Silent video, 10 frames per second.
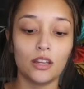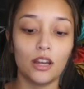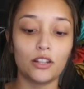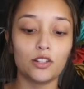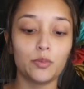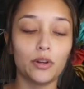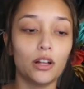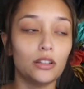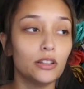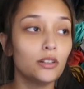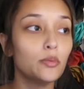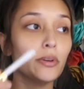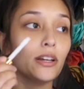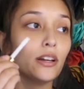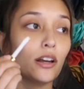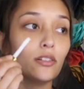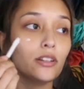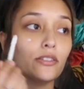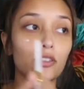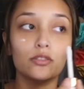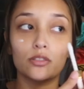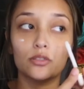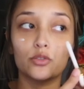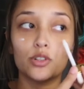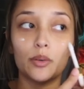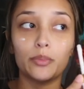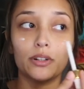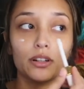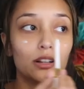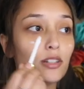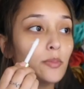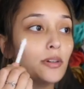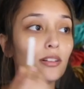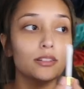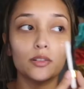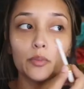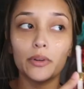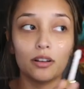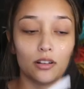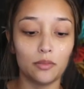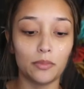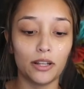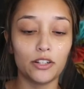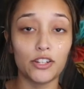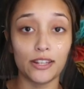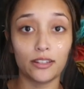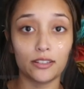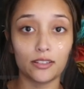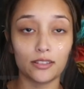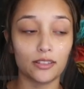I just put a little bit, I don't even use a little dropper. I just put a little bit on my cheeks.